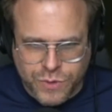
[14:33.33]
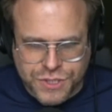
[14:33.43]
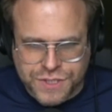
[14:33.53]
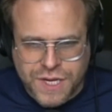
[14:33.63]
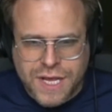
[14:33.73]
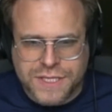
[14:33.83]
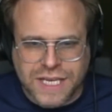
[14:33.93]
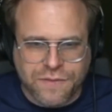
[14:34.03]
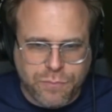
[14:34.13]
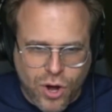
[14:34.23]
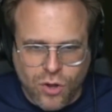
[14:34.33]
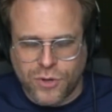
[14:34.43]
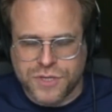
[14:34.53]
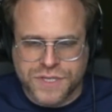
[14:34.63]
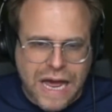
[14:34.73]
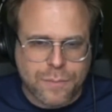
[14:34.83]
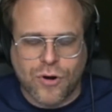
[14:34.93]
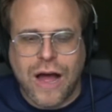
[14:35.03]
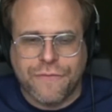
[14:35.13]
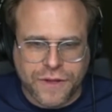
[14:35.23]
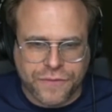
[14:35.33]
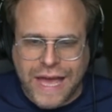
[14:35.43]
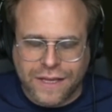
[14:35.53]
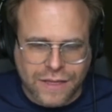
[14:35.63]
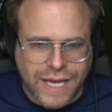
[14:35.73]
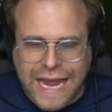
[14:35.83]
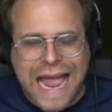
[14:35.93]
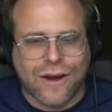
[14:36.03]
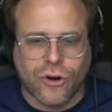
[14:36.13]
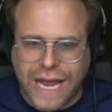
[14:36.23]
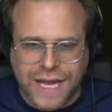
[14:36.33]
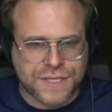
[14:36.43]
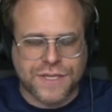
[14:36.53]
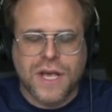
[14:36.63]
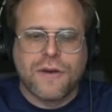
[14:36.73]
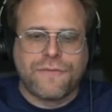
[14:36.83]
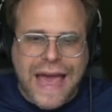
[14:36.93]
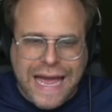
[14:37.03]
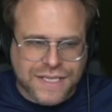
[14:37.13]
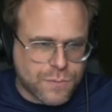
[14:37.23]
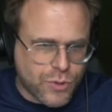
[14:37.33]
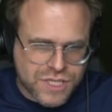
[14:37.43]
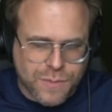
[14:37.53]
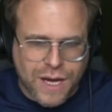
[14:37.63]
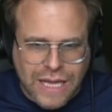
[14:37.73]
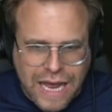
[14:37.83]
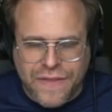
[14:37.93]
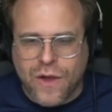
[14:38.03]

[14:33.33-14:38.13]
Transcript: which is Steve Ballmer's nonprofit that like aggregates facts and puts them online.